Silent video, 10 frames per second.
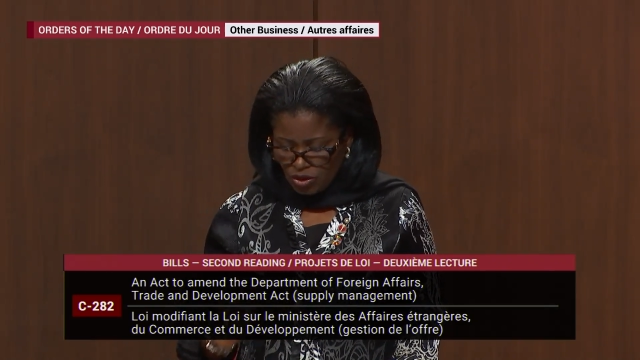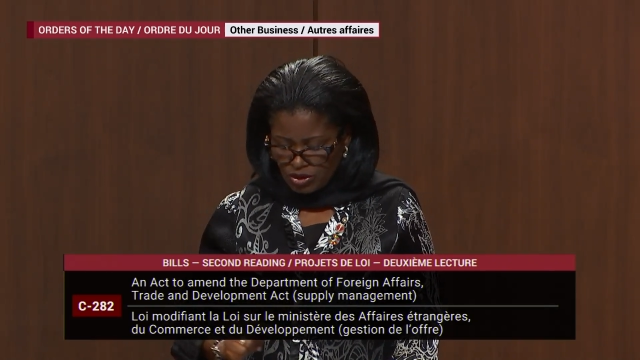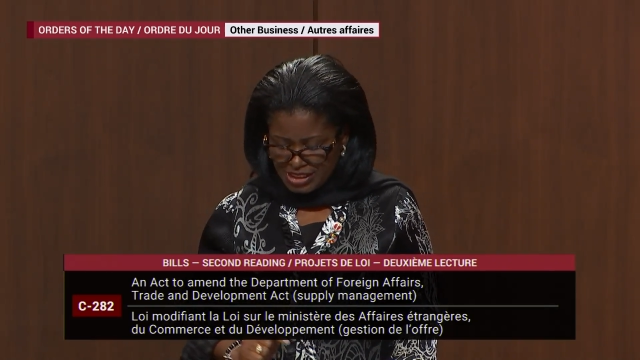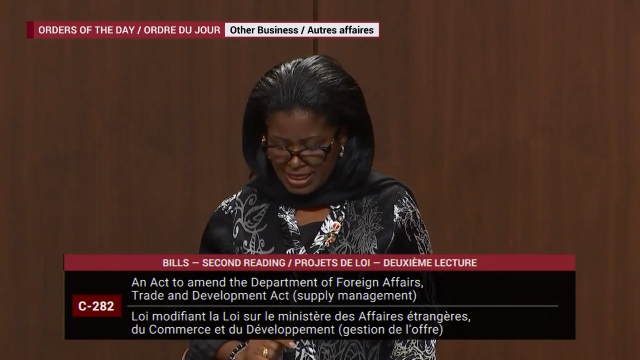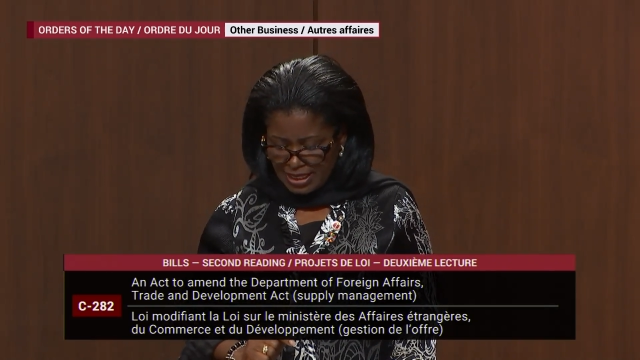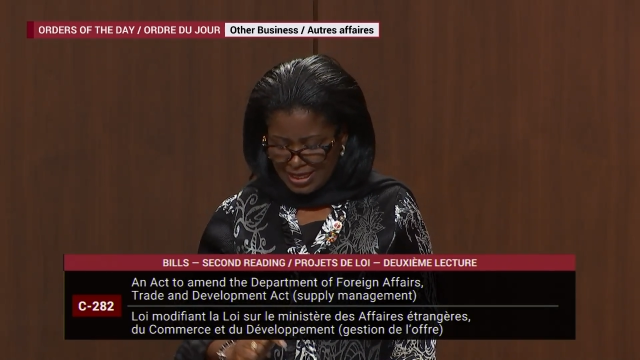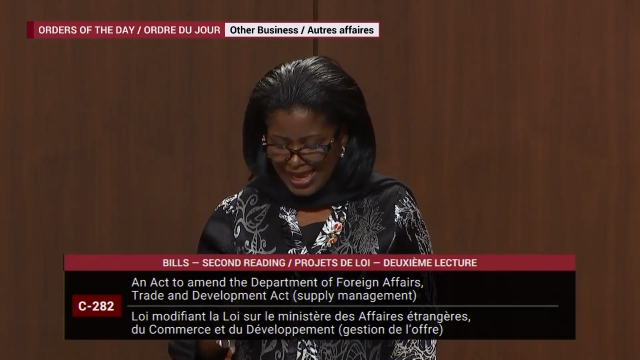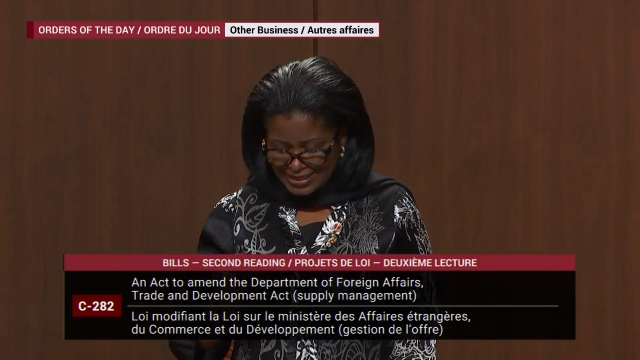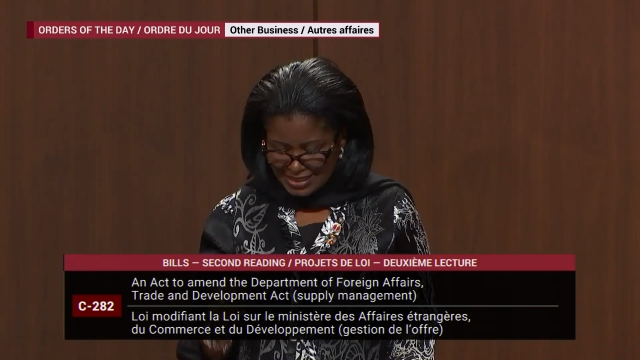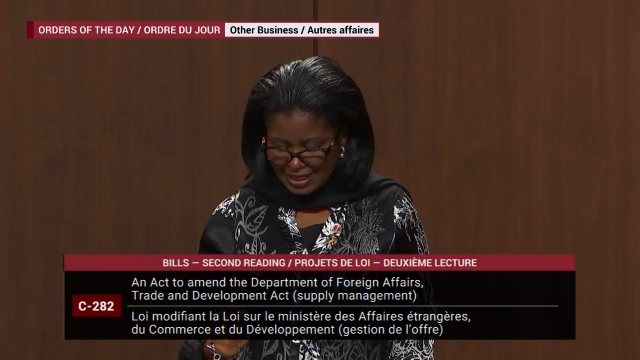in
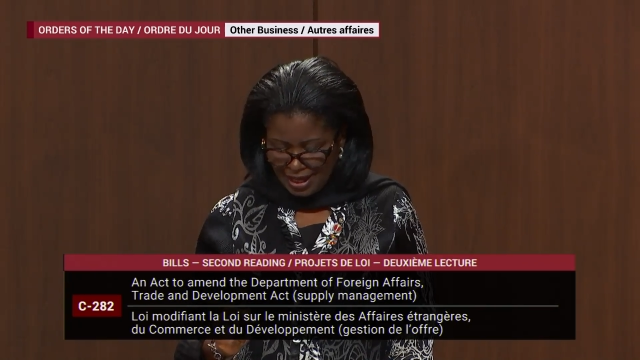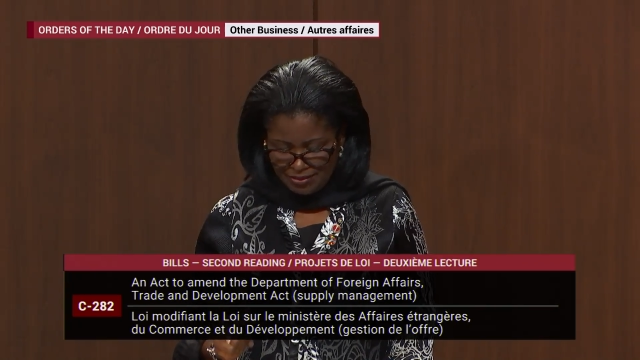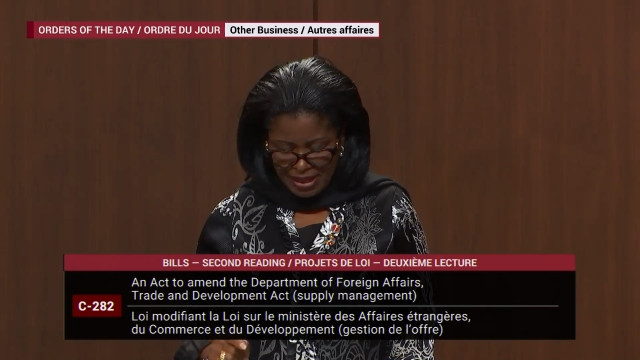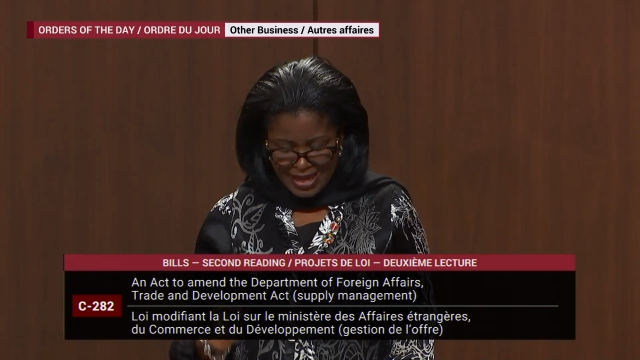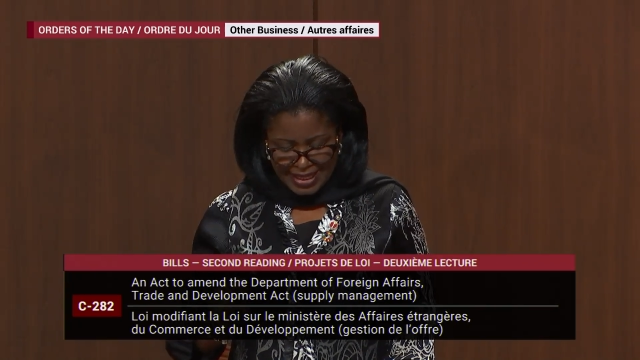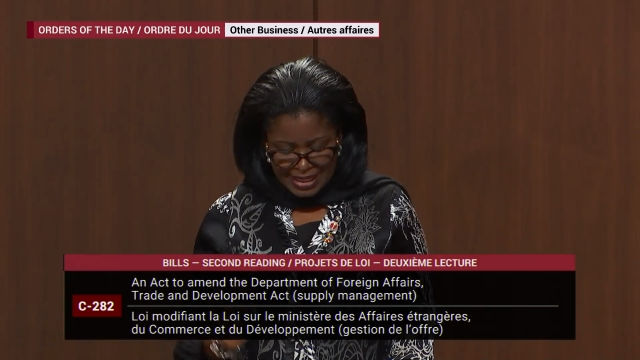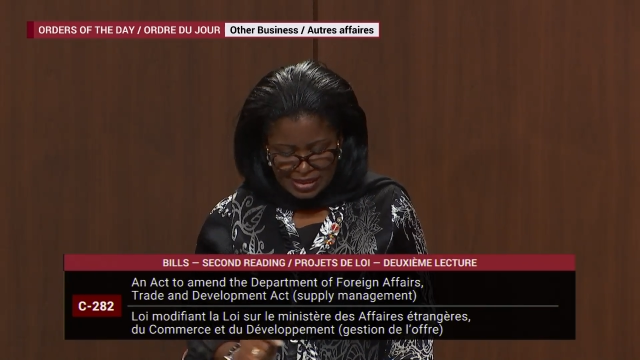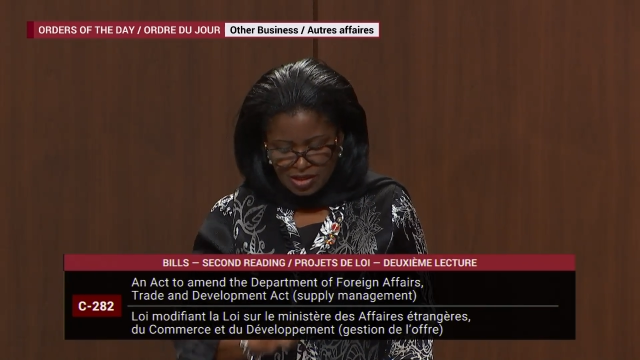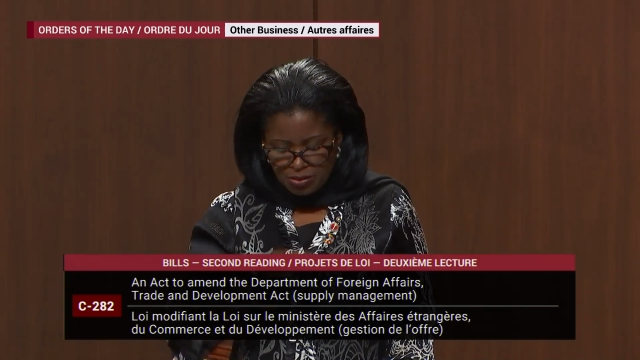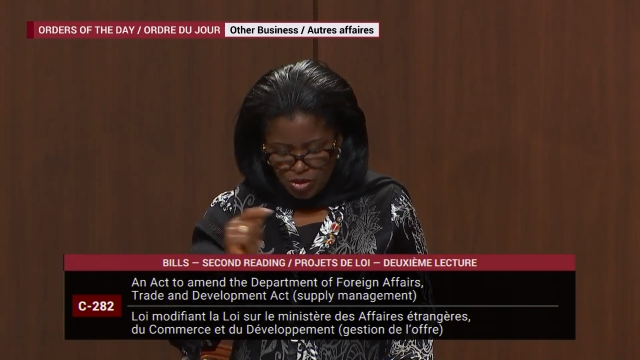part because of
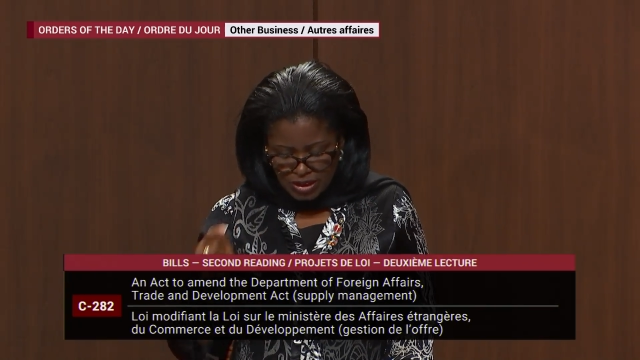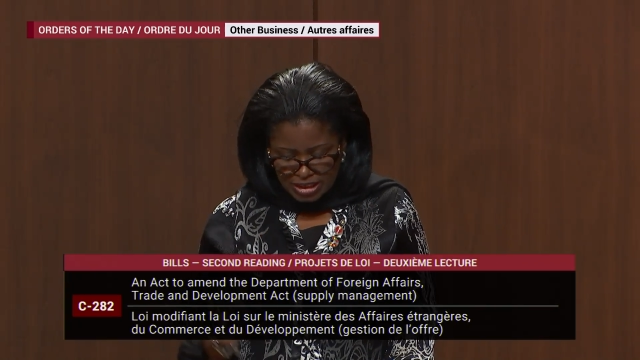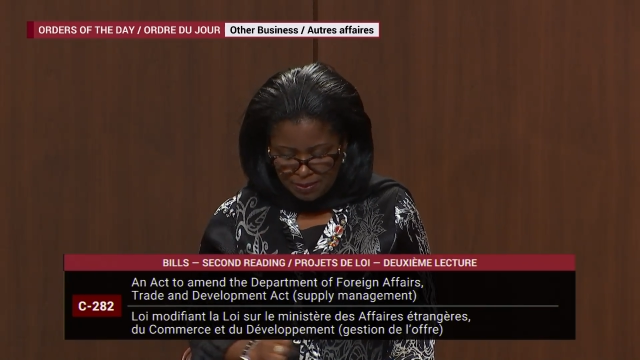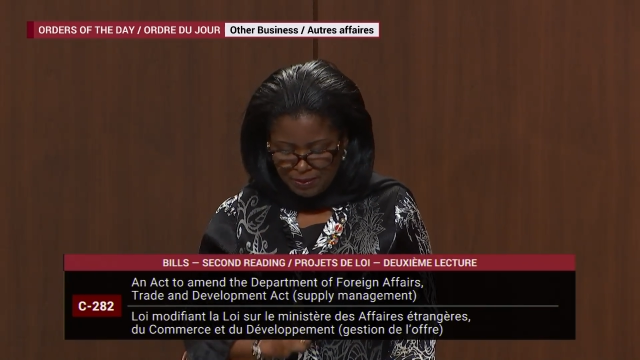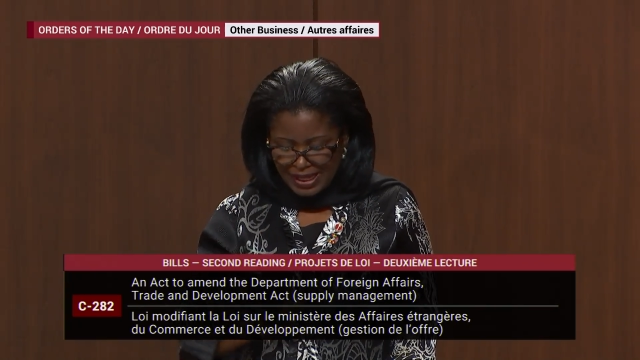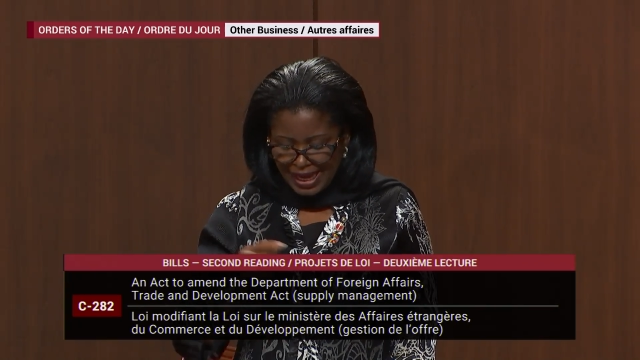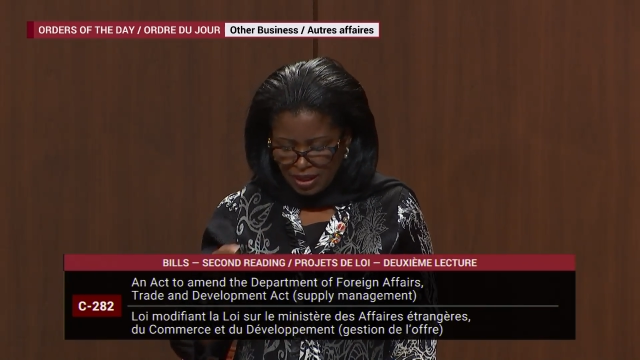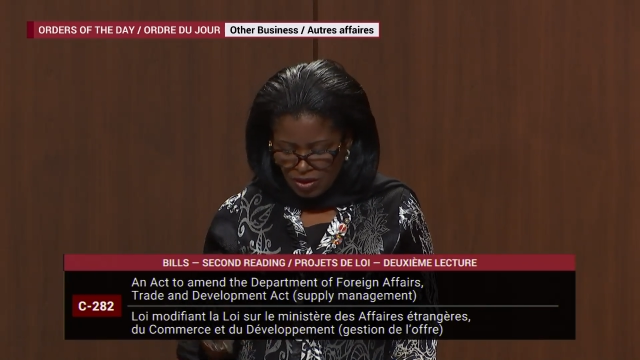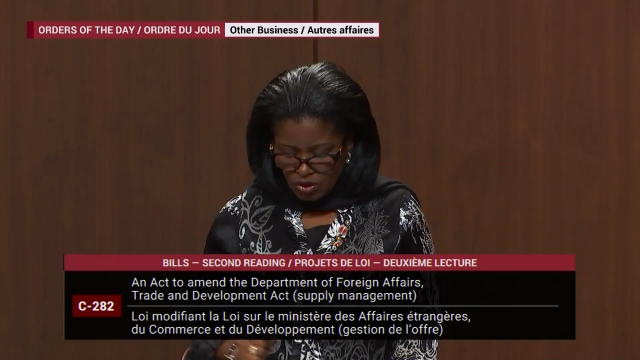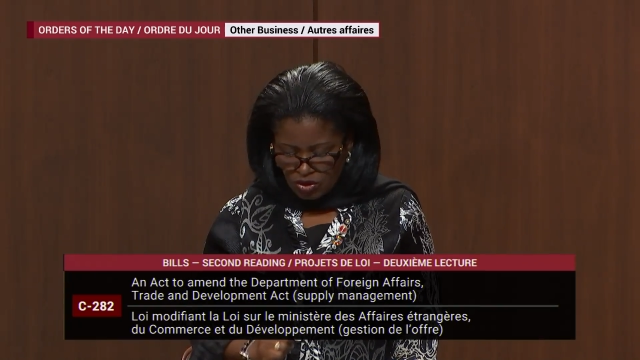extreme weather events,